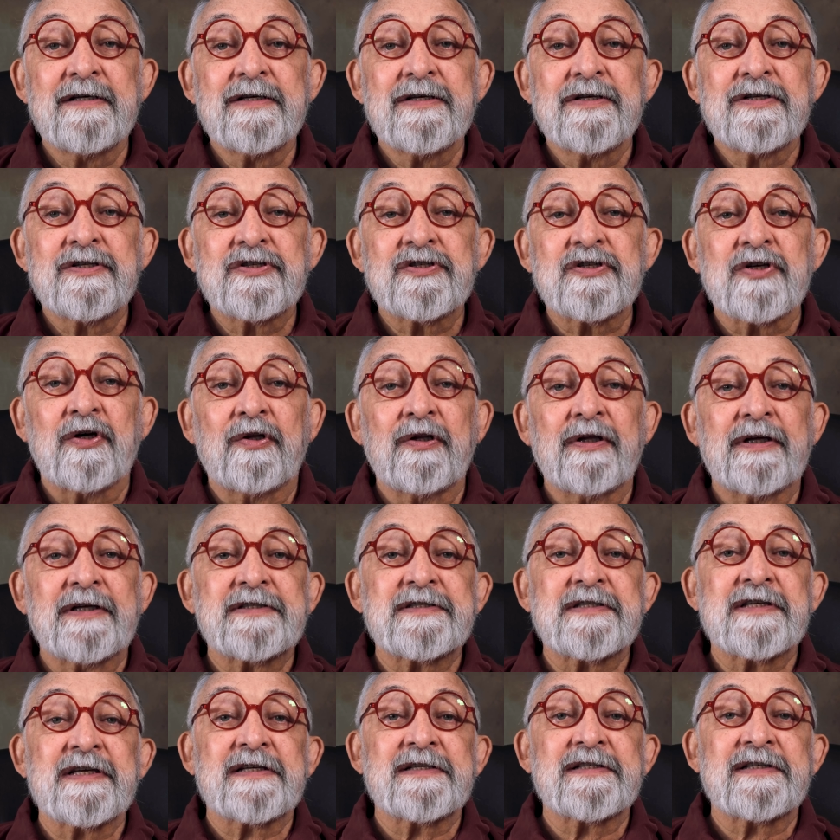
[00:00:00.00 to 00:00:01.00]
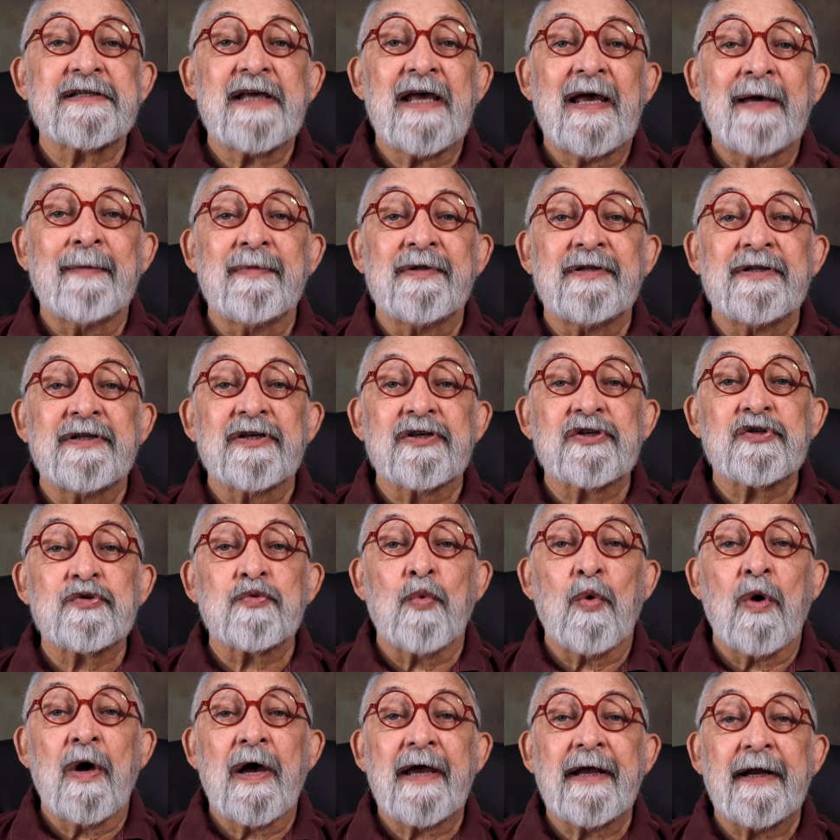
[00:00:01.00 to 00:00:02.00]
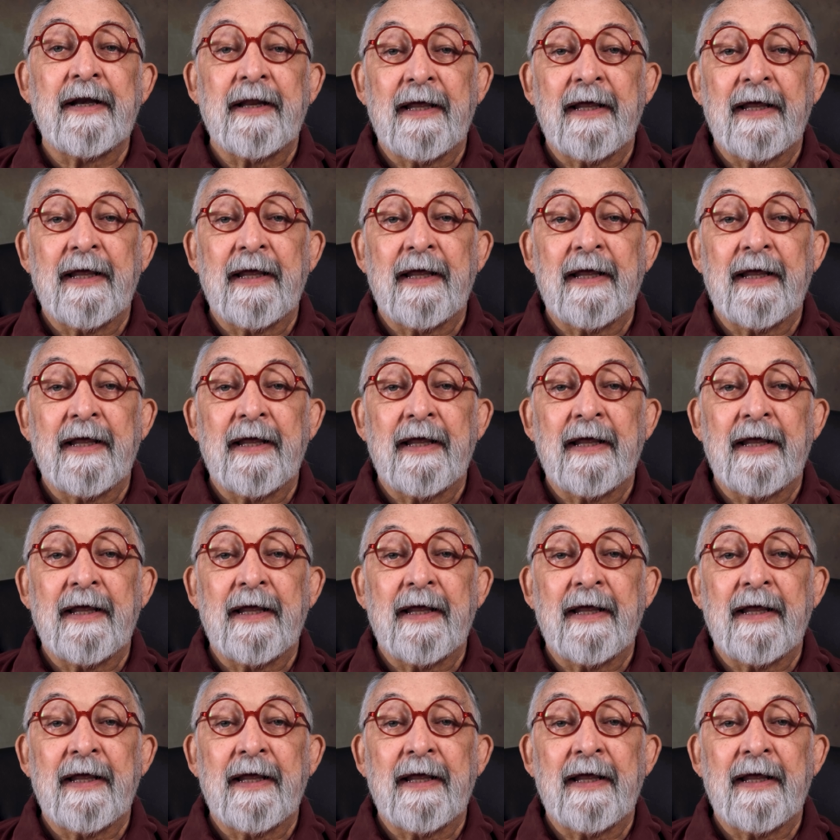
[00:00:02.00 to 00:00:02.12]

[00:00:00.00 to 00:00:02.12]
So let's examine this wide